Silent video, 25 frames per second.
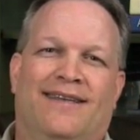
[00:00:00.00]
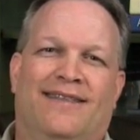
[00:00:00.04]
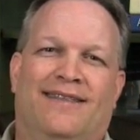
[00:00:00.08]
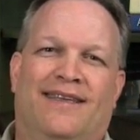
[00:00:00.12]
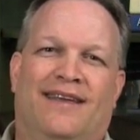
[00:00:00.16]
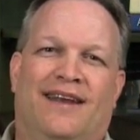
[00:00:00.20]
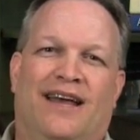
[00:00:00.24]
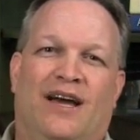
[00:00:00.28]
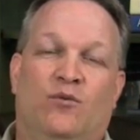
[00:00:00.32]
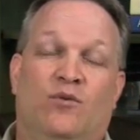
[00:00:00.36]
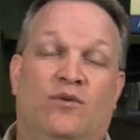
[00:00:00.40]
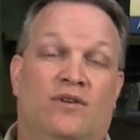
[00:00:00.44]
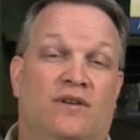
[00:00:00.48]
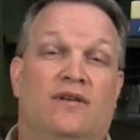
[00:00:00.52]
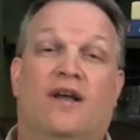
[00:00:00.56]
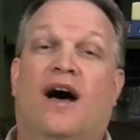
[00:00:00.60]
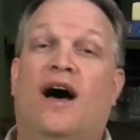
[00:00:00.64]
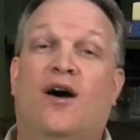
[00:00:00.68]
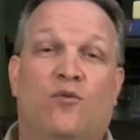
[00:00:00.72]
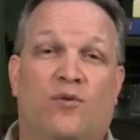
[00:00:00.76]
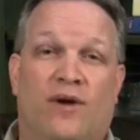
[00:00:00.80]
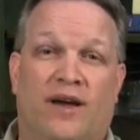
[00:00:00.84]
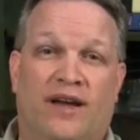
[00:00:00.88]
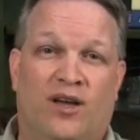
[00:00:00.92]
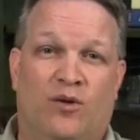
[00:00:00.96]
that I would
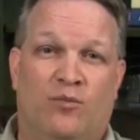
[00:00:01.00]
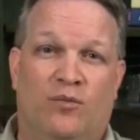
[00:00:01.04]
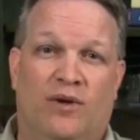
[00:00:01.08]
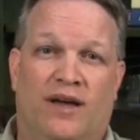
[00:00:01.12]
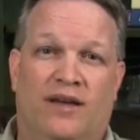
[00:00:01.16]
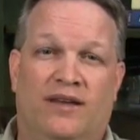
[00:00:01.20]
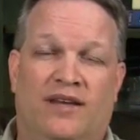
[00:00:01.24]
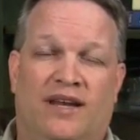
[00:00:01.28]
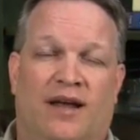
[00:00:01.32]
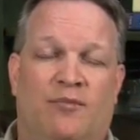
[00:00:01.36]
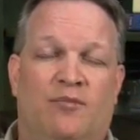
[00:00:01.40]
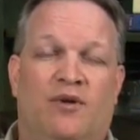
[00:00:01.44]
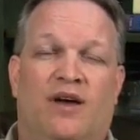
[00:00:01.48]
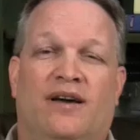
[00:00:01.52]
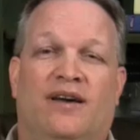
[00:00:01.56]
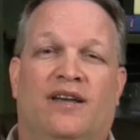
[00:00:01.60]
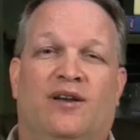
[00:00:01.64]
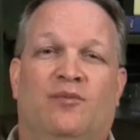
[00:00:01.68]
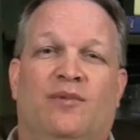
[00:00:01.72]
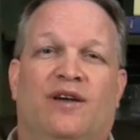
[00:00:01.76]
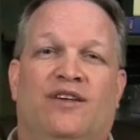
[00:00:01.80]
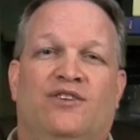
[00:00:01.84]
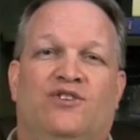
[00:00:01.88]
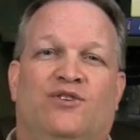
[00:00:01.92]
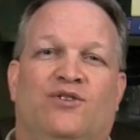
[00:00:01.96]
not recommend, and I'm not
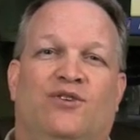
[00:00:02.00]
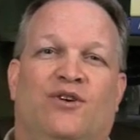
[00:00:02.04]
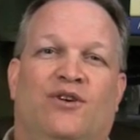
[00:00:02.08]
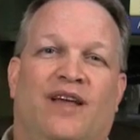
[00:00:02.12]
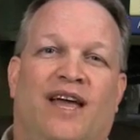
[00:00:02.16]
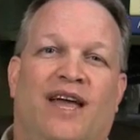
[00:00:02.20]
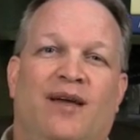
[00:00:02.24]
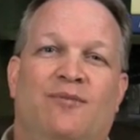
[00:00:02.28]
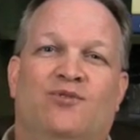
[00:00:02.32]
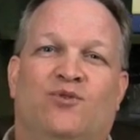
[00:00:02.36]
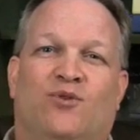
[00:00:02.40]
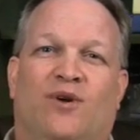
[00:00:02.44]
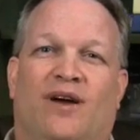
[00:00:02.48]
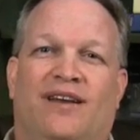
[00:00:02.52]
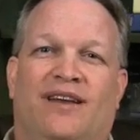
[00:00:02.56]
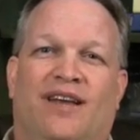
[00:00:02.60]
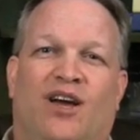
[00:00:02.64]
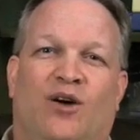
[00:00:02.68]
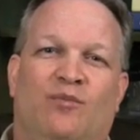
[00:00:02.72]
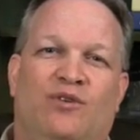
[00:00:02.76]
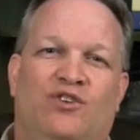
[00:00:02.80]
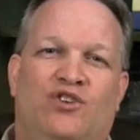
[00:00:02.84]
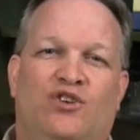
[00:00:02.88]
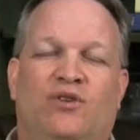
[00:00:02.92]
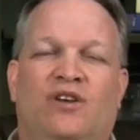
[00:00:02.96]
going to mention their names right
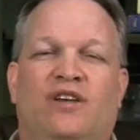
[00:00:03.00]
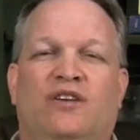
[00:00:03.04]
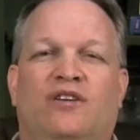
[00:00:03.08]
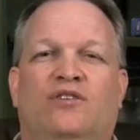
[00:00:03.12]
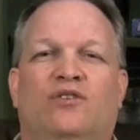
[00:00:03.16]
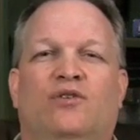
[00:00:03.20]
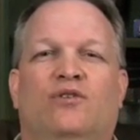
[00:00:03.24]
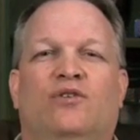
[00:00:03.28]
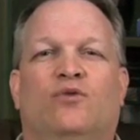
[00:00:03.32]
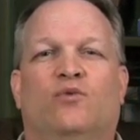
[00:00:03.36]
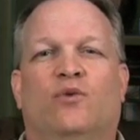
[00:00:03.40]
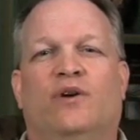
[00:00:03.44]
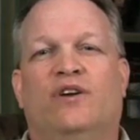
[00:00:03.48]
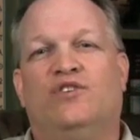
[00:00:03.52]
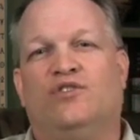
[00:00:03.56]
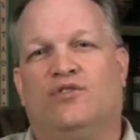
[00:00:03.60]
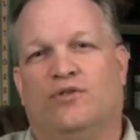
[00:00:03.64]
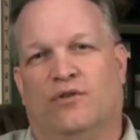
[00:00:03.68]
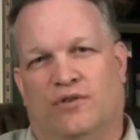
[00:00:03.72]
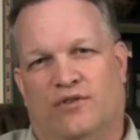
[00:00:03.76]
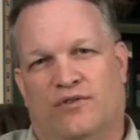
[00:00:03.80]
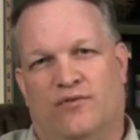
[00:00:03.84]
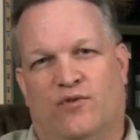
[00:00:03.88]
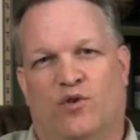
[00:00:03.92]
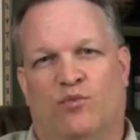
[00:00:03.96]
now, but you need to do your
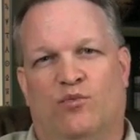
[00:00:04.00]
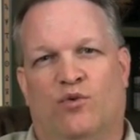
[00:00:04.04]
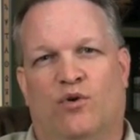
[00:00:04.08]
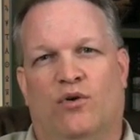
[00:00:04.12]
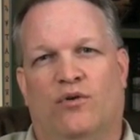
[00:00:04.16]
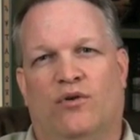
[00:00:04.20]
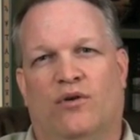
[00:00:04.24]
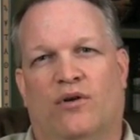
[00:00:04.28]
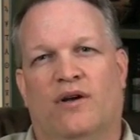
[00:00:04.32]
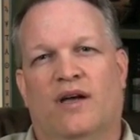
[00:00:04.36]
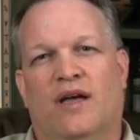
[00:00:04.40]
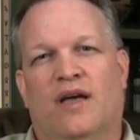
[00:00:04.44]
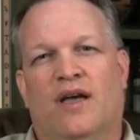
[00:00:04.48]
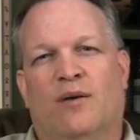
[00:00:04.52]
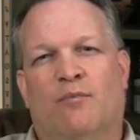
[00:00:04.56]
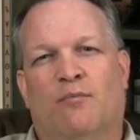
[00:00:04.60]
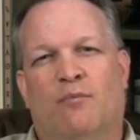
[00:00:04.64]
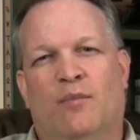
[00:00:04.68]
research for a broker.